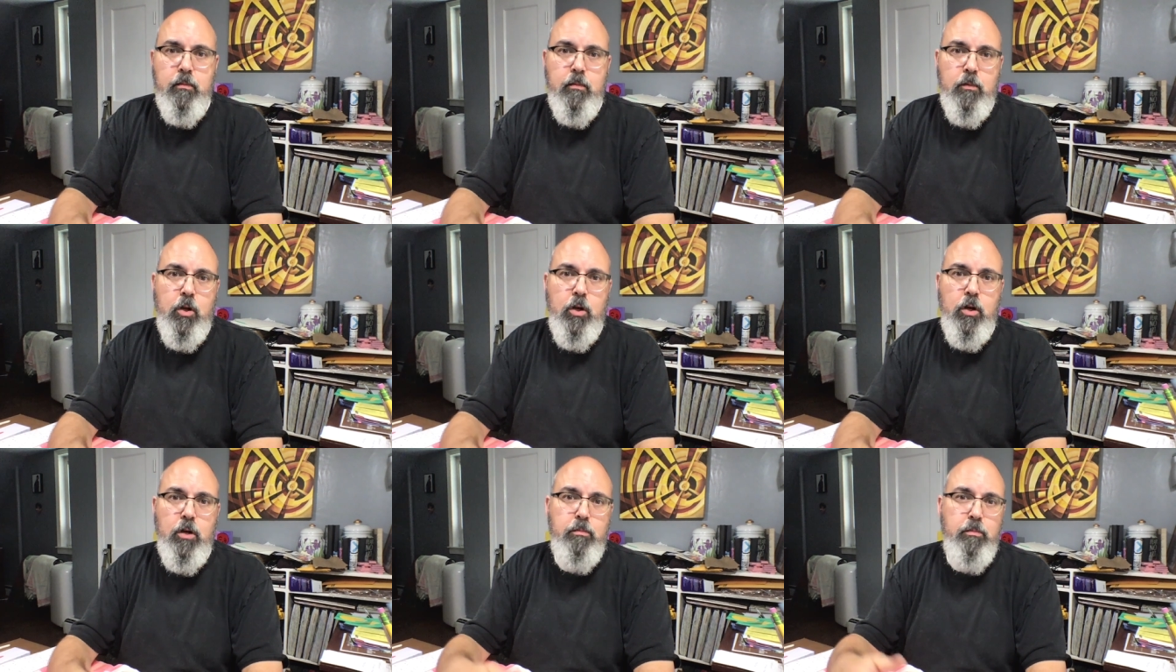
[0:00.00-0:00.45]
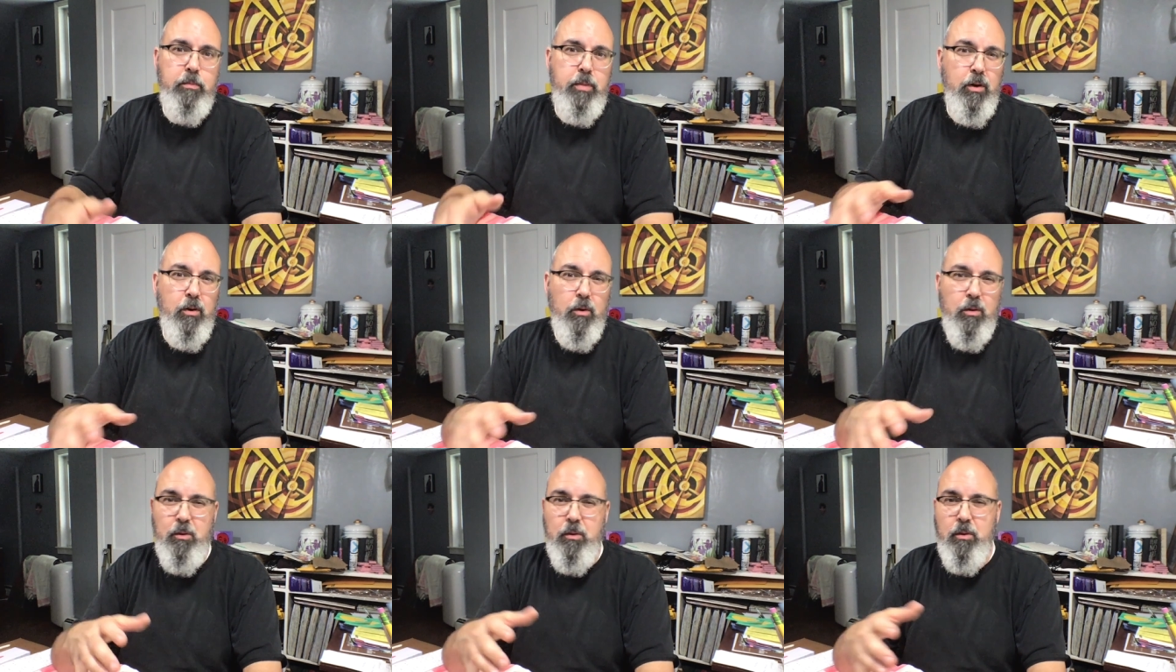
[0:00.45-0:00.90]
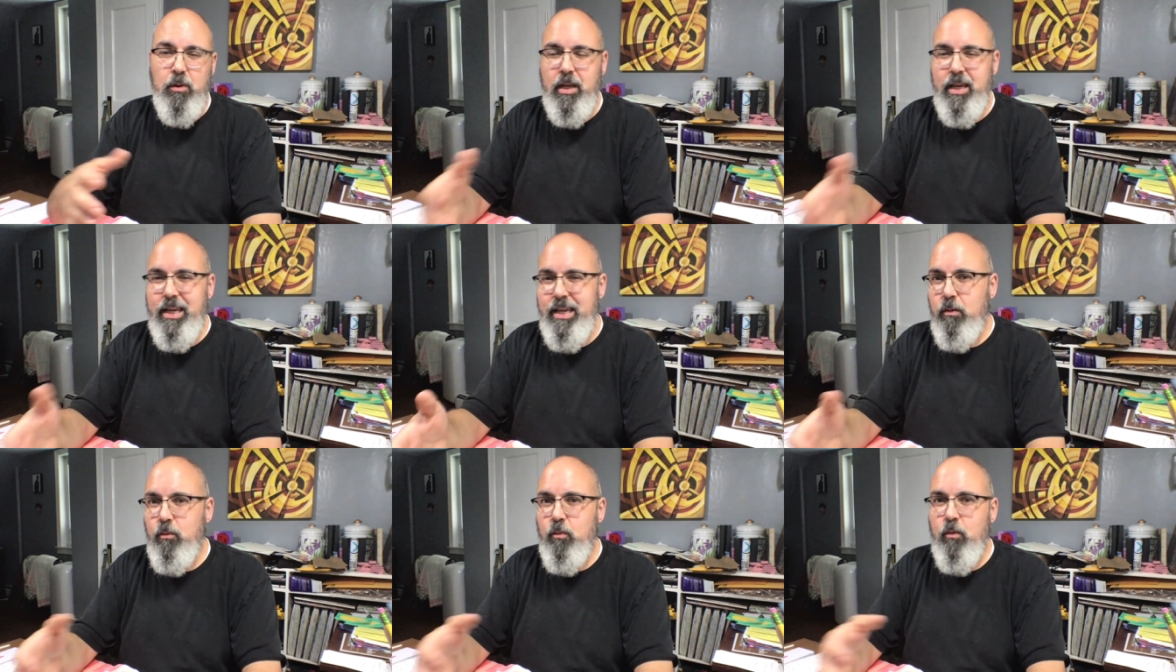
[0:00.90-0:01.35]
good
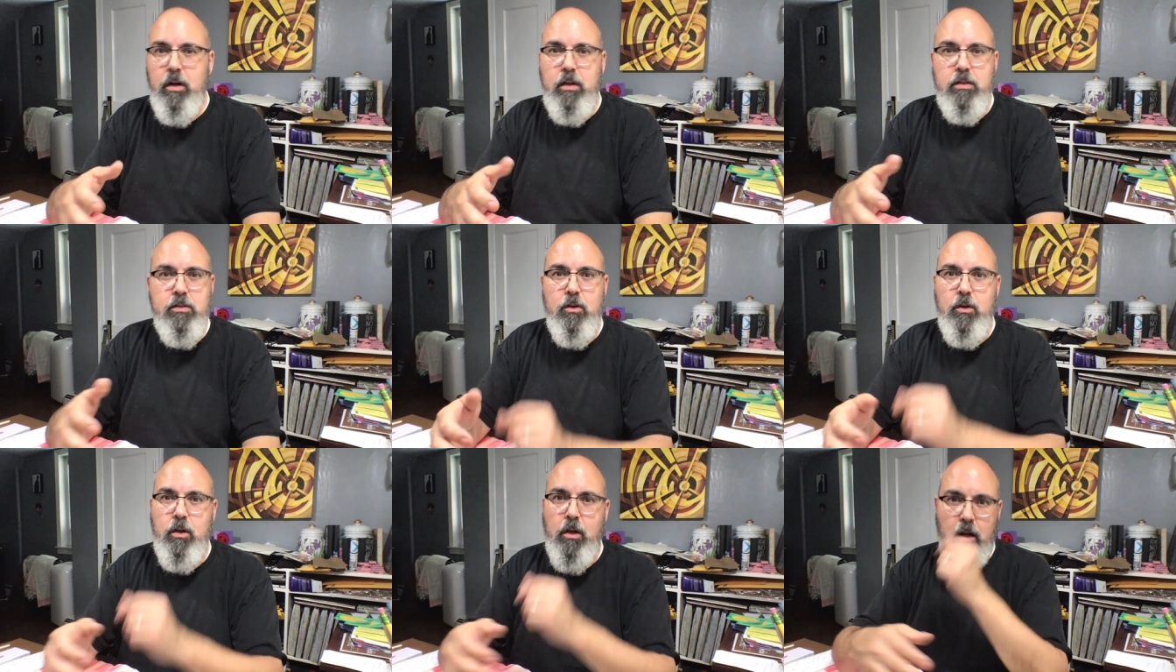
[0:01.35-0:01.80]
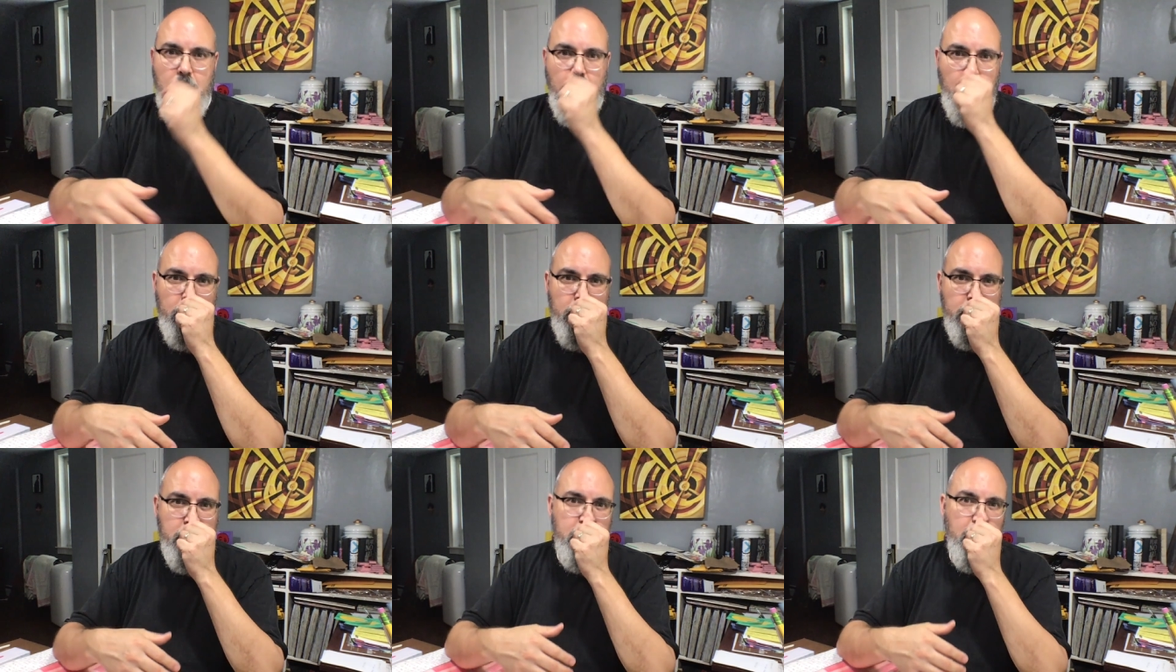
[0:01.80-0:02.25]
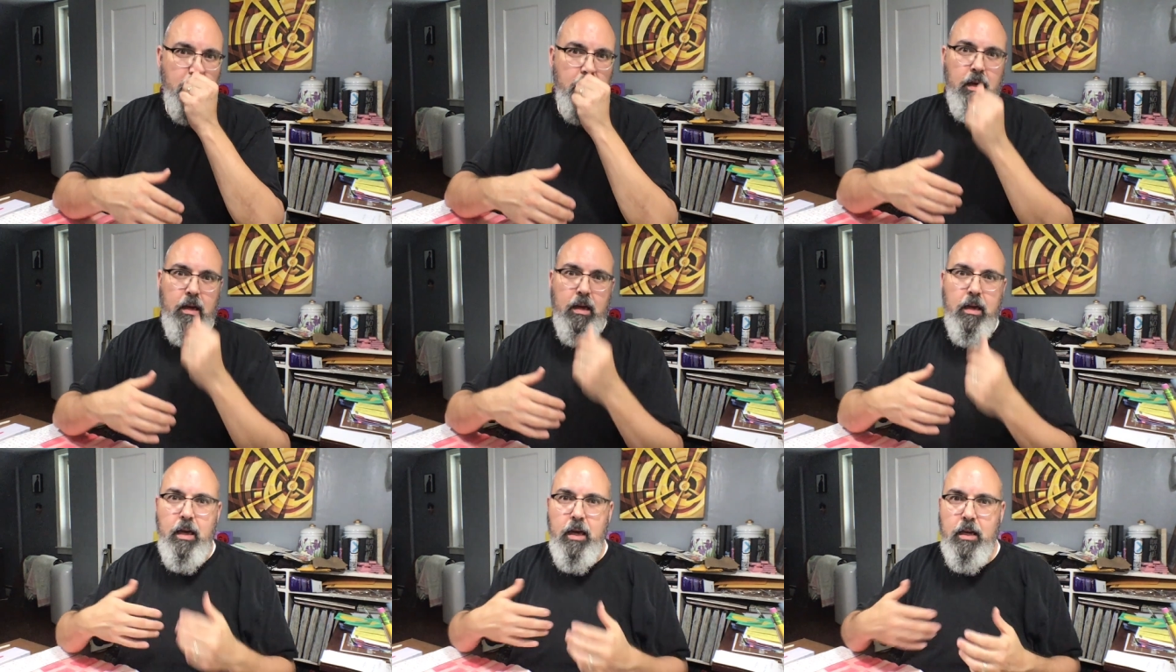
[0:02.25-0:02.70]
built-in one, so you can always
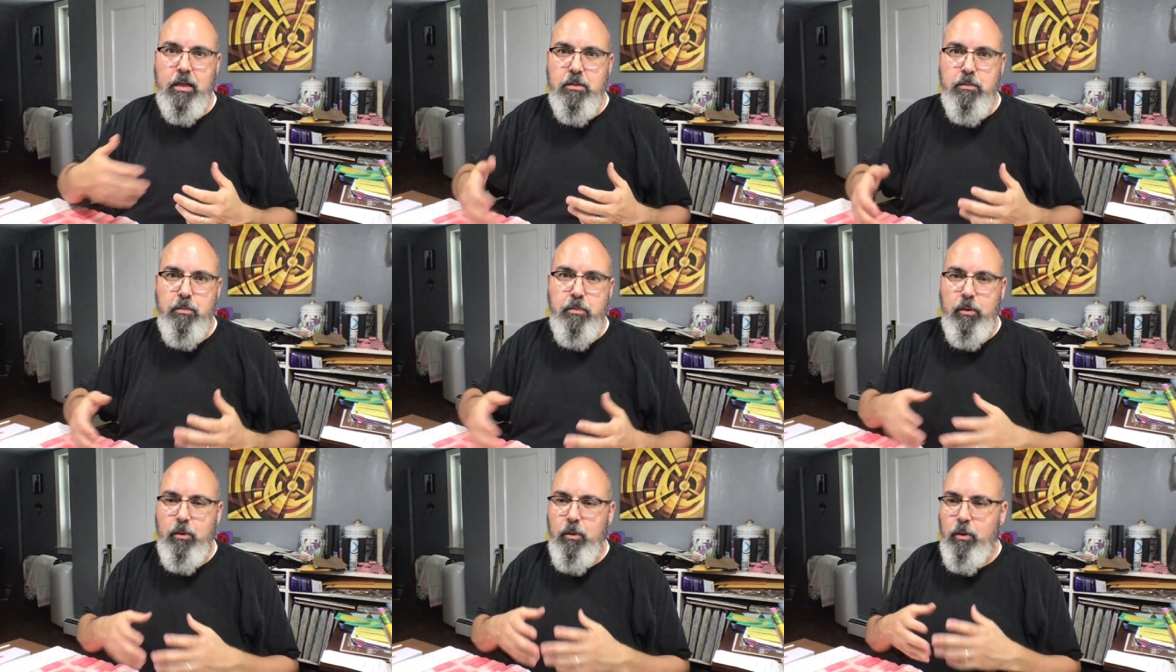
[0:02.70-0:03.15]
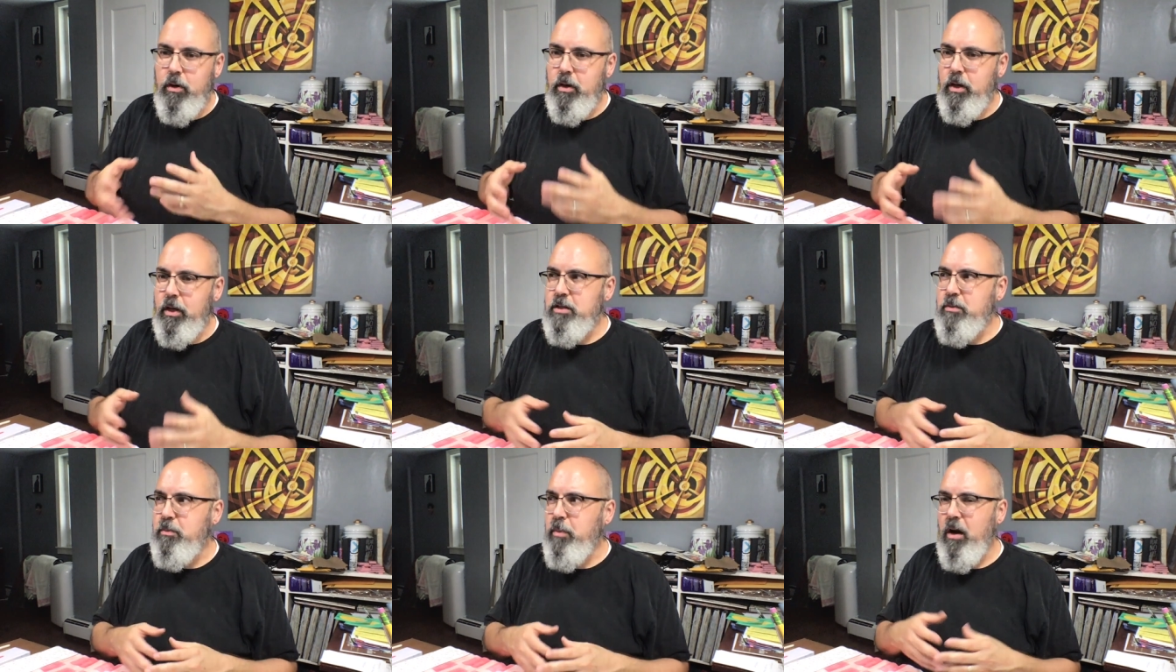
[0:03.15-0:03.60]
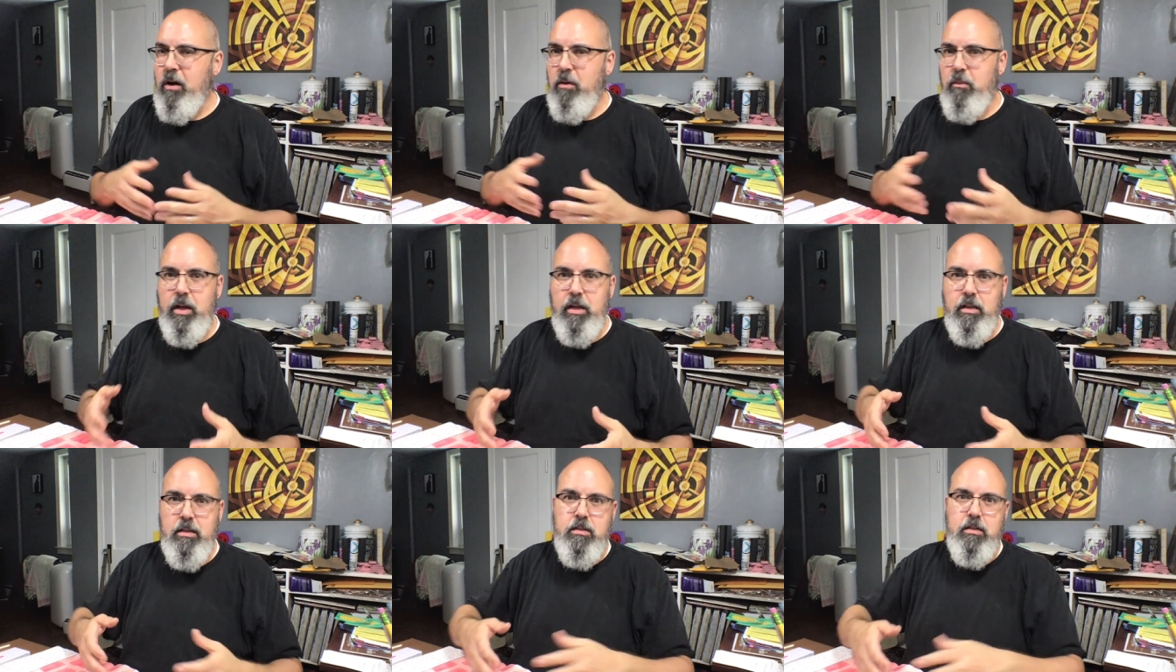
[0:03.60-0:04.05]
explore and
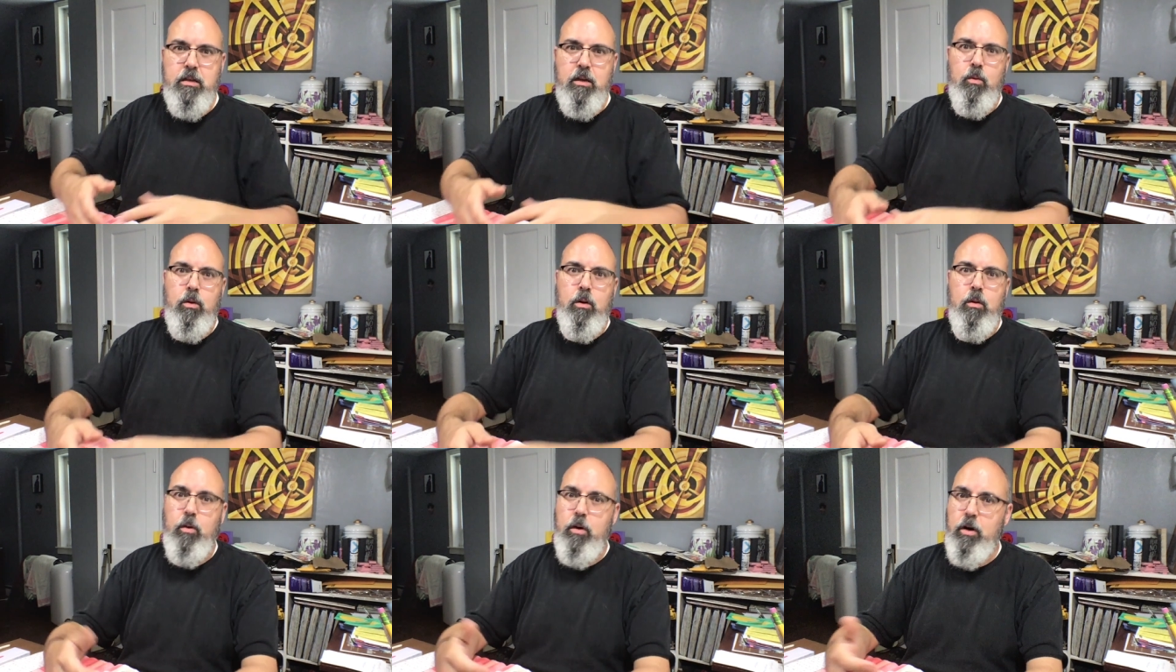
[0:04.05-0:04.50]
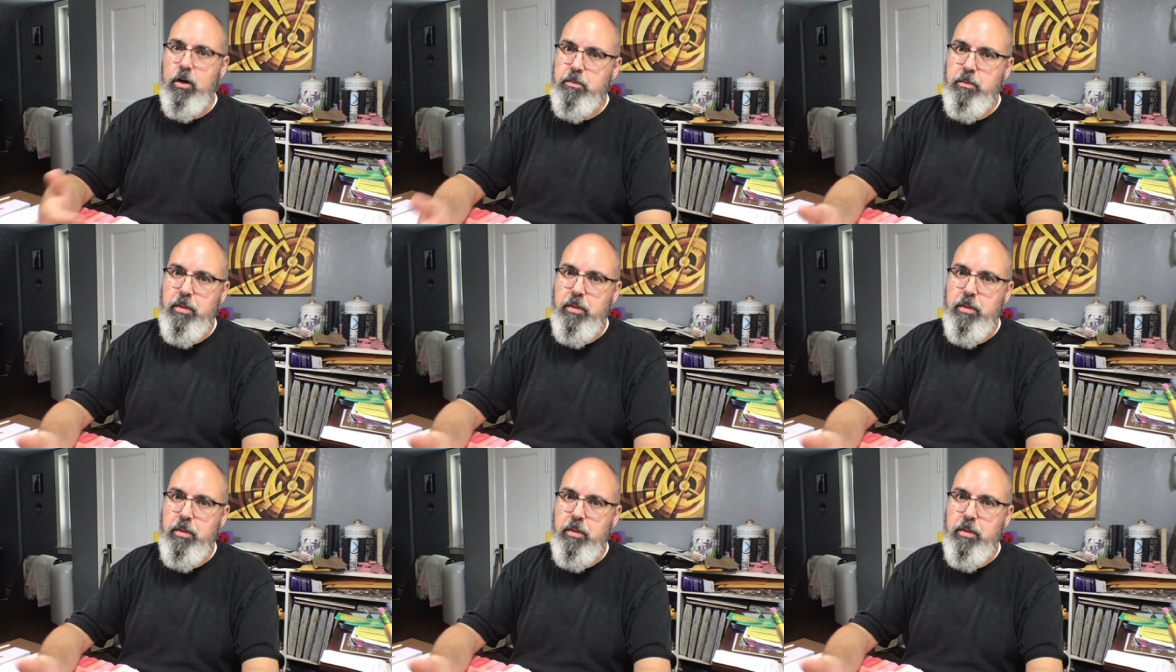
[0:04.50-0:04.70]
experiment and see what works.